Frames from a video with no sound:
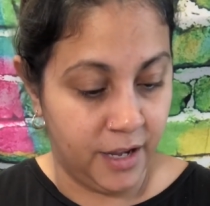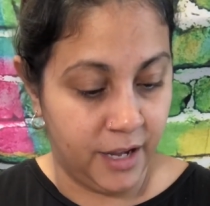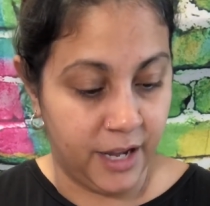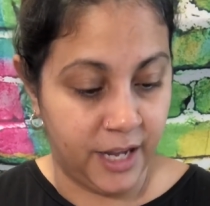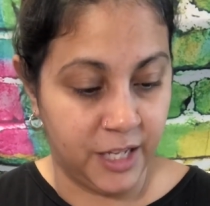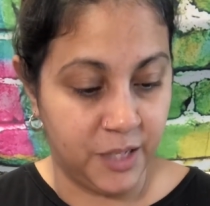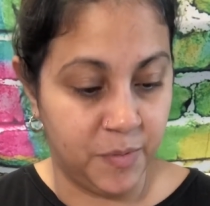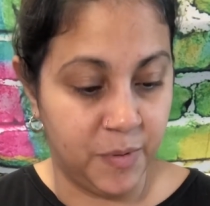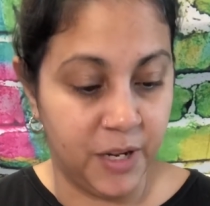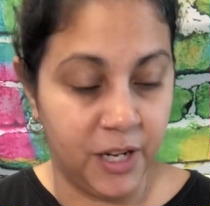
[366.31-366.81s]

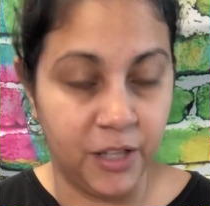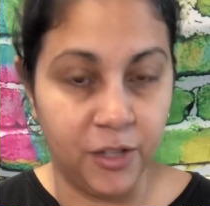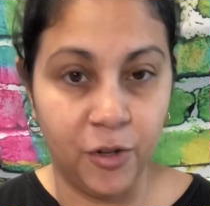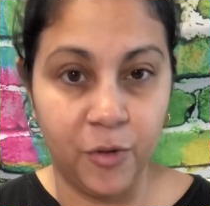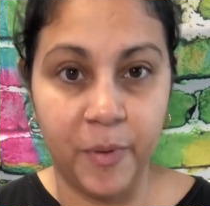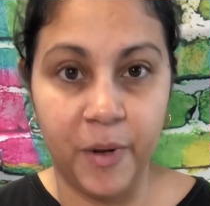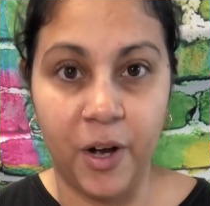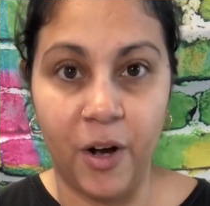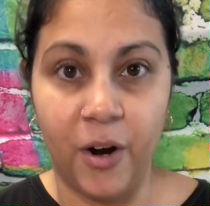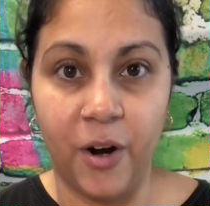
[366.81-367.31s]
It's been a little
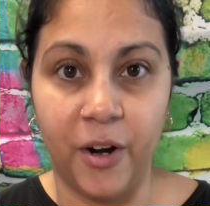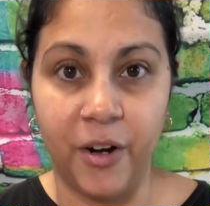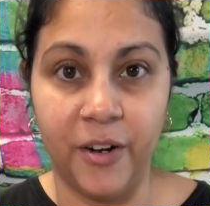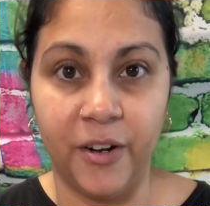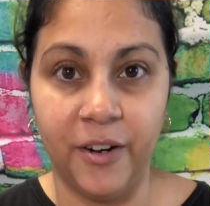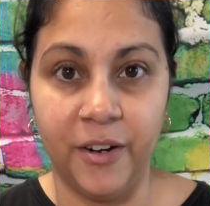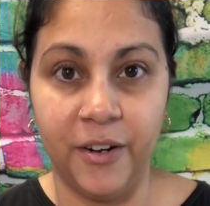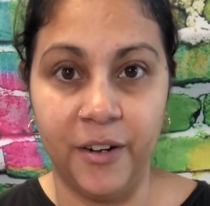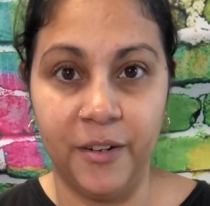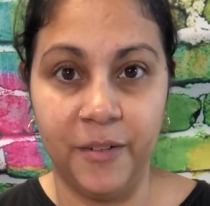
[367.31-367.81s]
bit harder
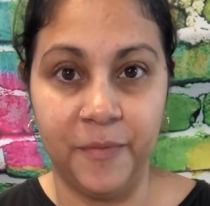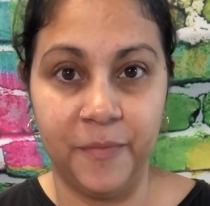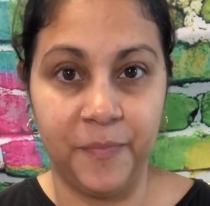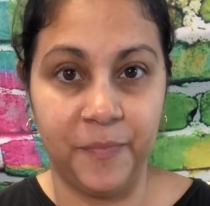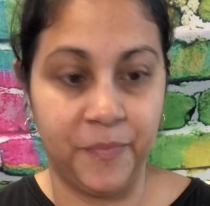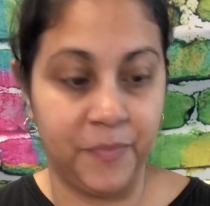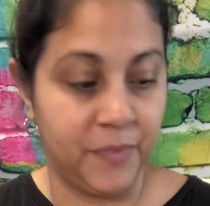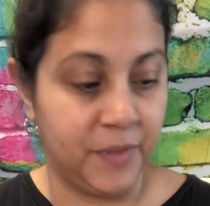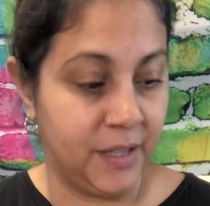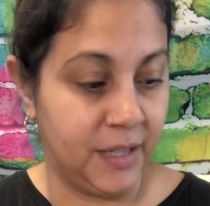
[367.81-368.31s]

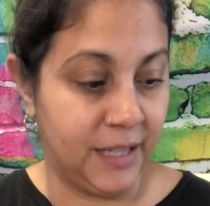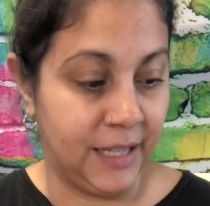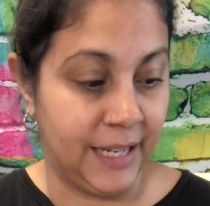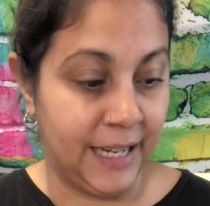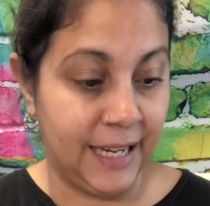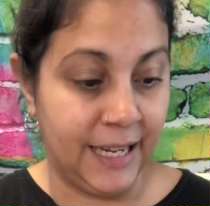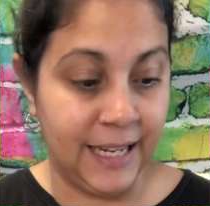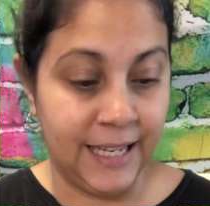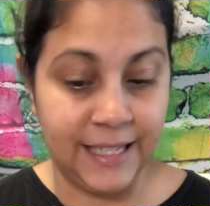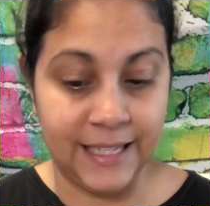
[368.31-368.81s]

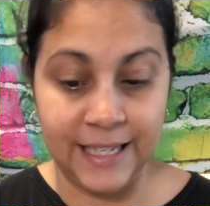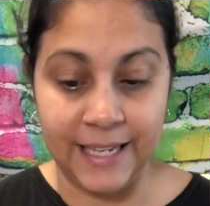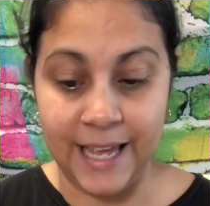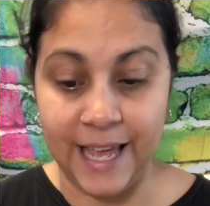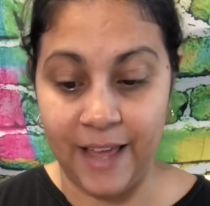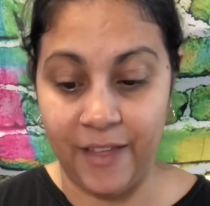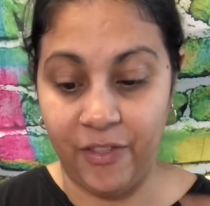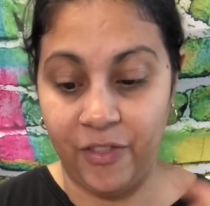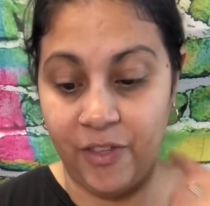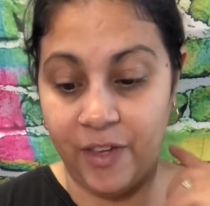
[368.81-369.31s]
lately to
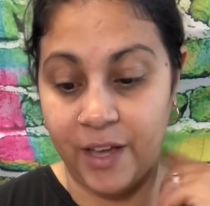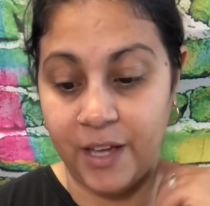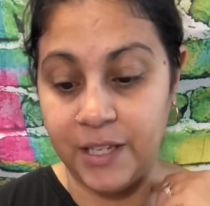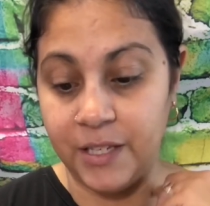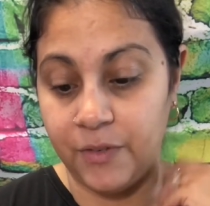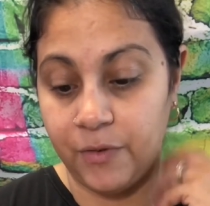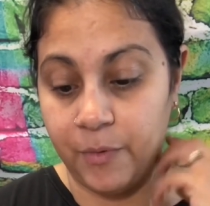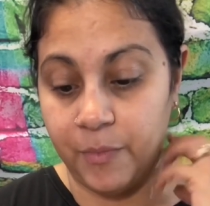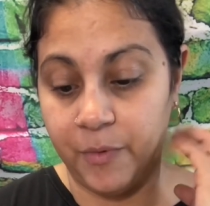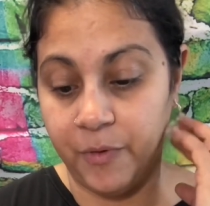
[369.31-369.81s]
get things
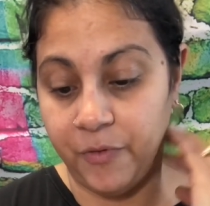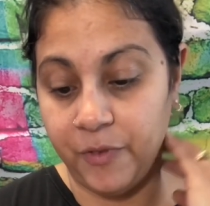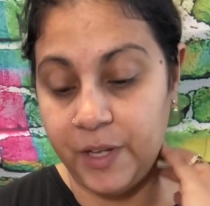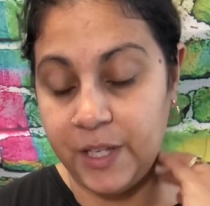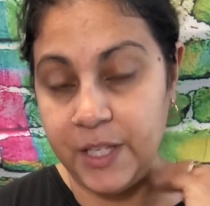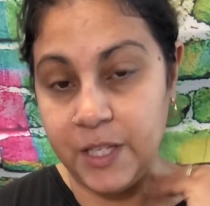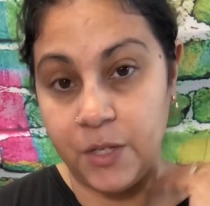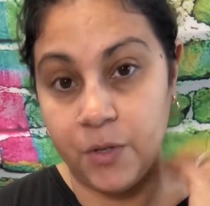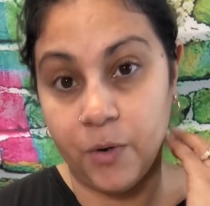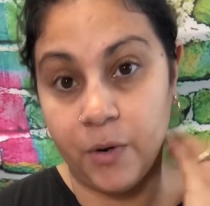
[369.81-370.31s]
from the
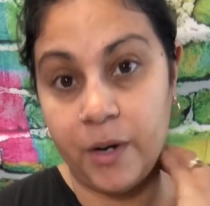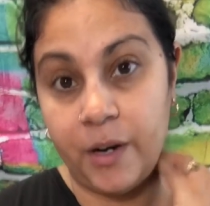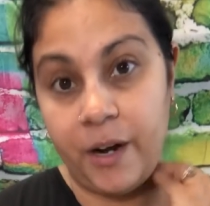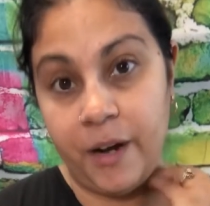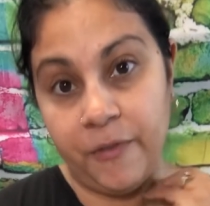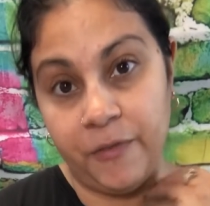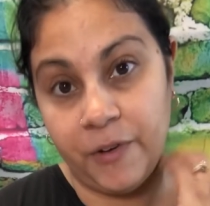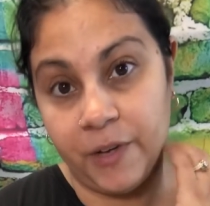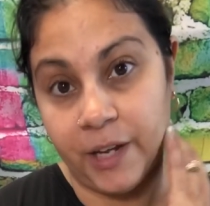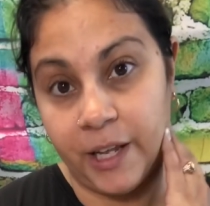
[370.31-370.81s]
feed store. I
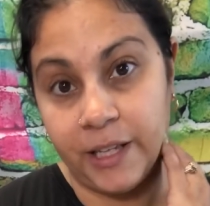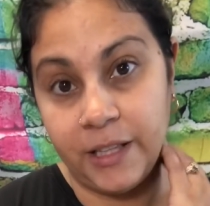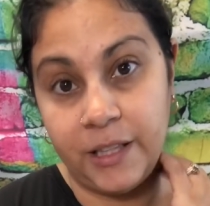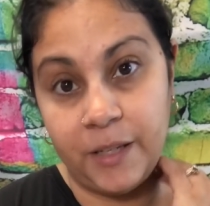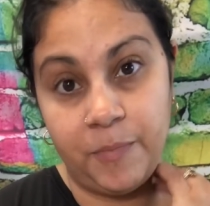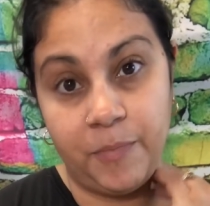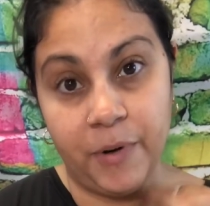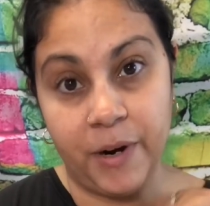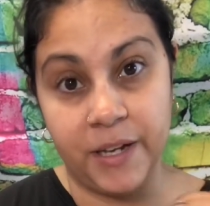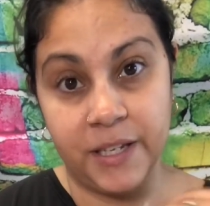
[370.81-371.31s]
feel like the
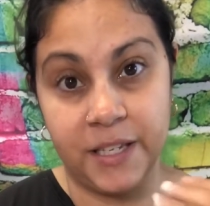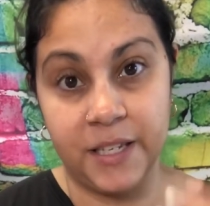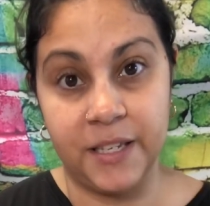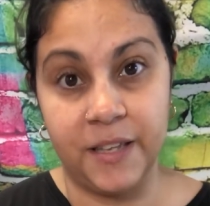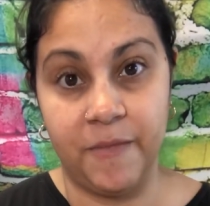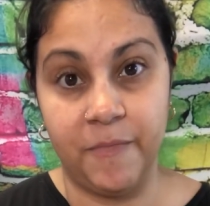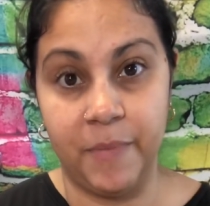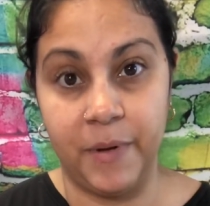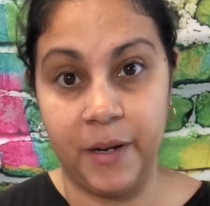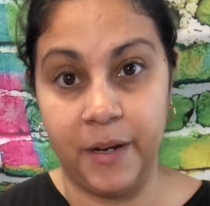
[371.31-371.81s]
prices
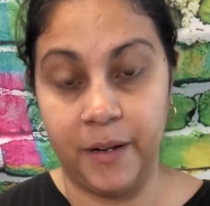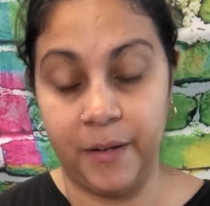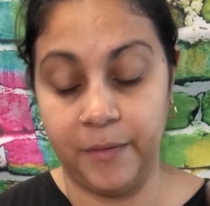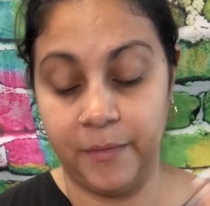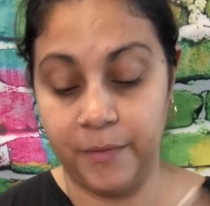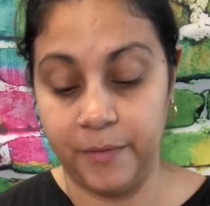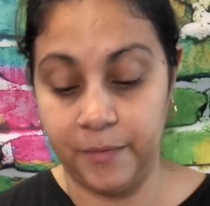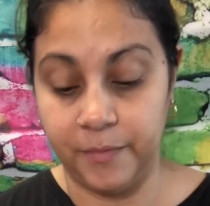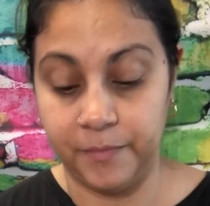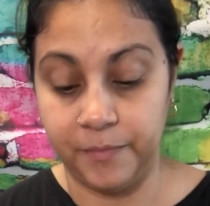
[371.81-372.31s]
have been
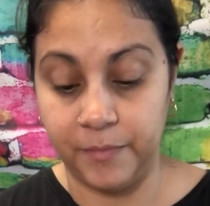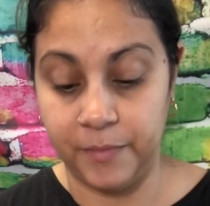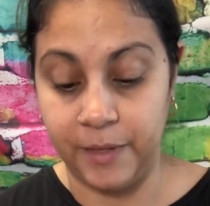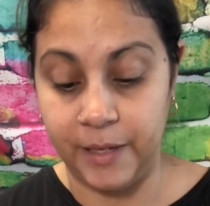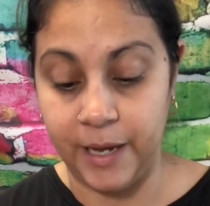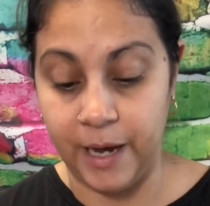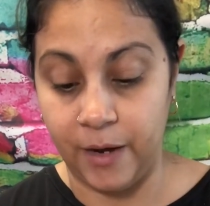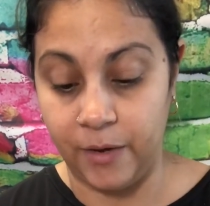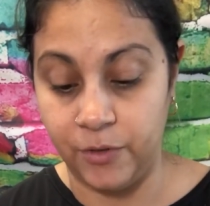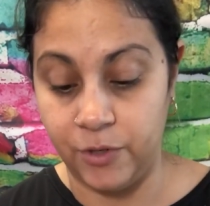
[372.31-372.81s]

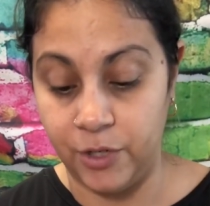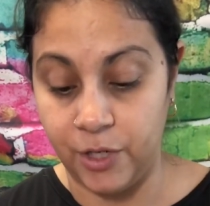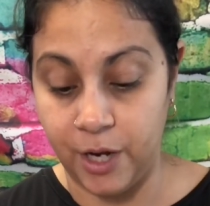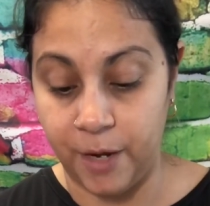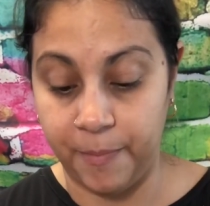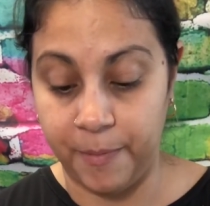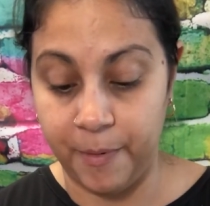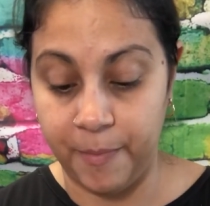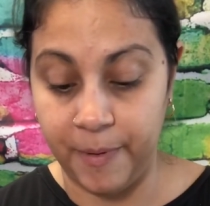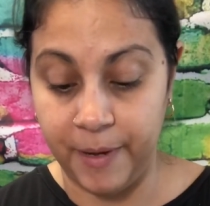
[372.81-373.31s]
gouged
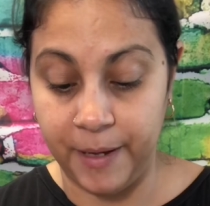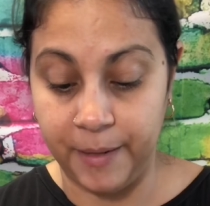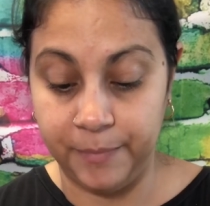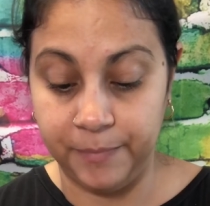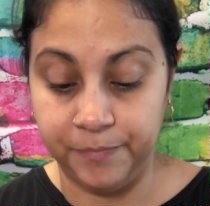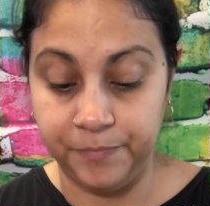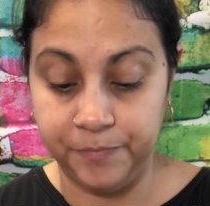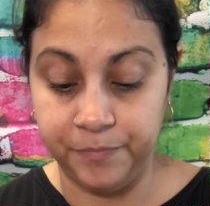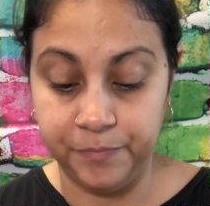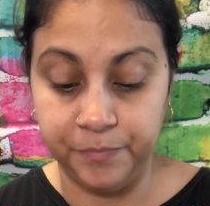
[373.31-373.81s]
up a bit.
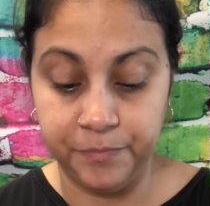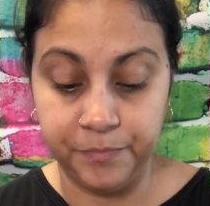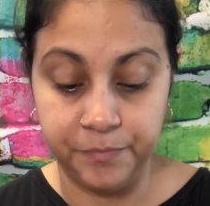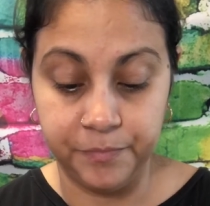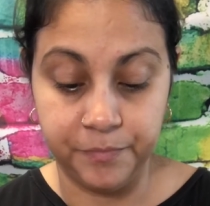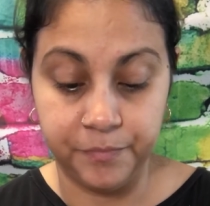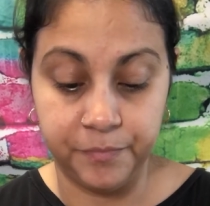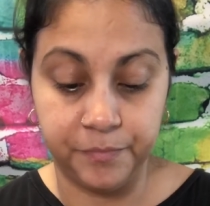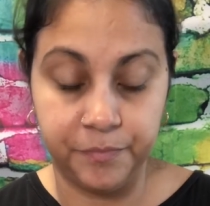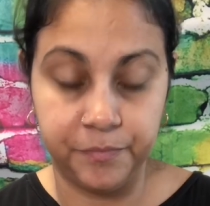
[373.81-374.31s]

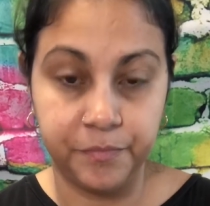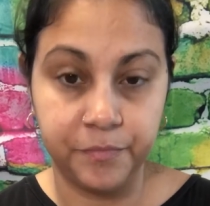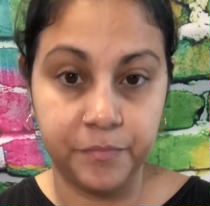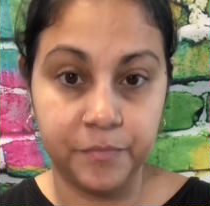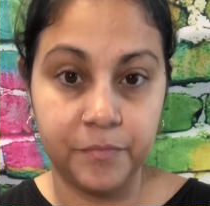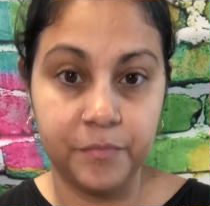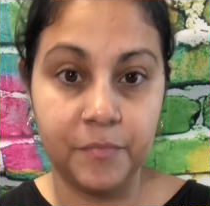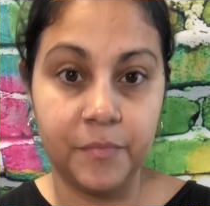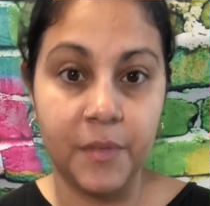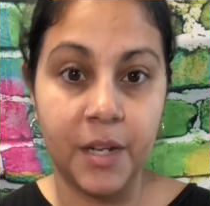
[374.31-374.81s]

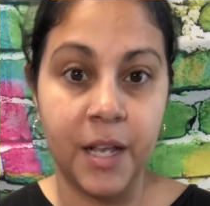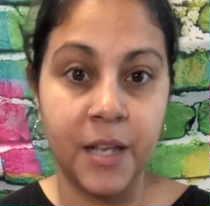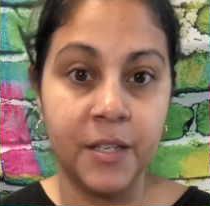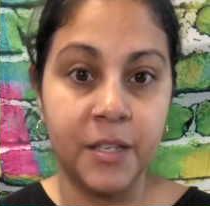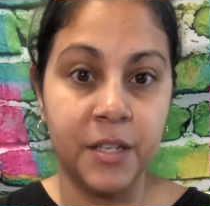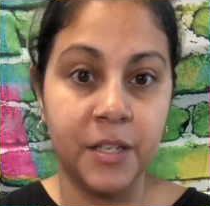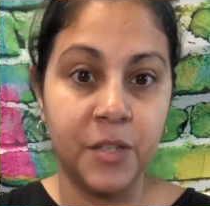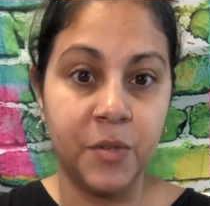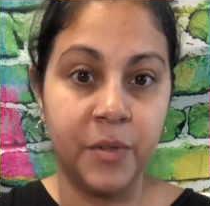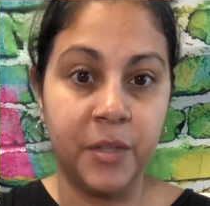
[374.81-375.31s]

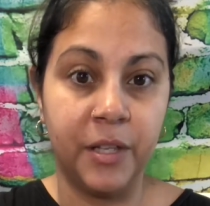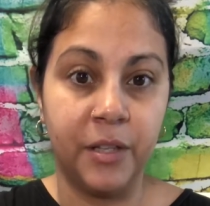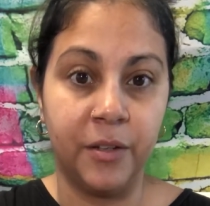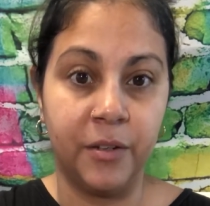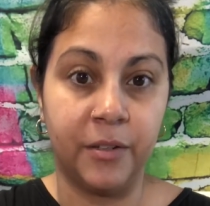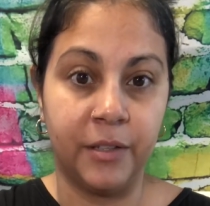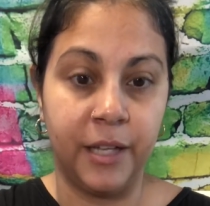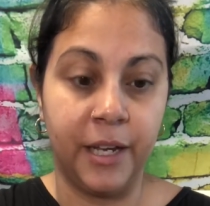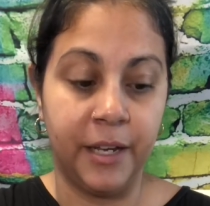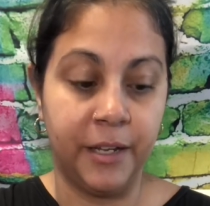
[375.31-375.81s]
So that's what they
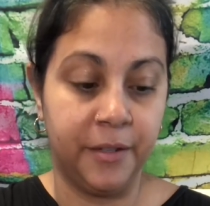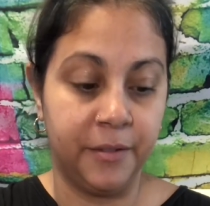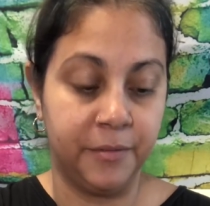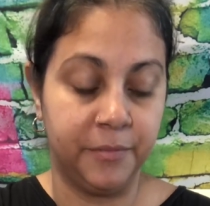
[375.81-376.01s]
look like.